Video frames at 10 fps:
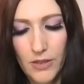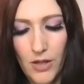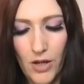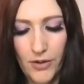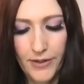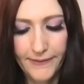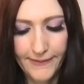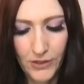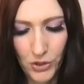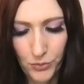All right,
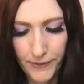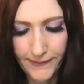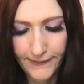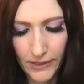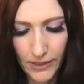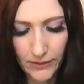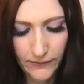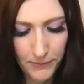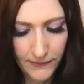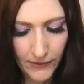so we see, just
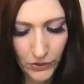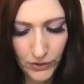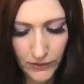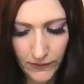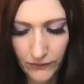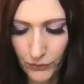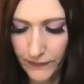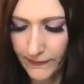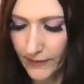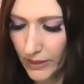let me take a look at this for a
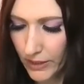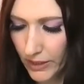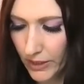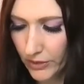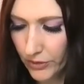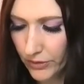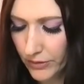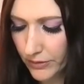second here.